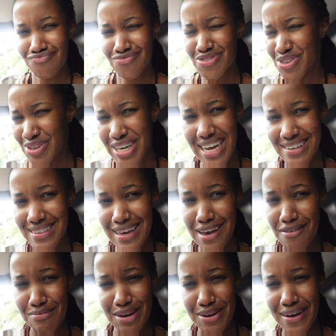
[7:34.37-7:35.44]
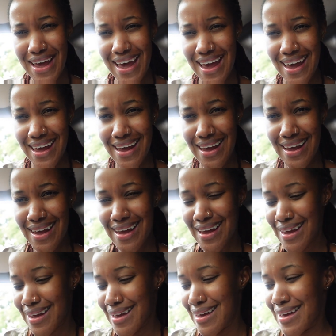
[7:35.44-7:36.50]
do you guys think I've been okay?
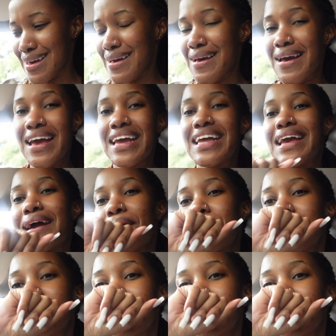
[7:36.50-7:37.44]
Yeah,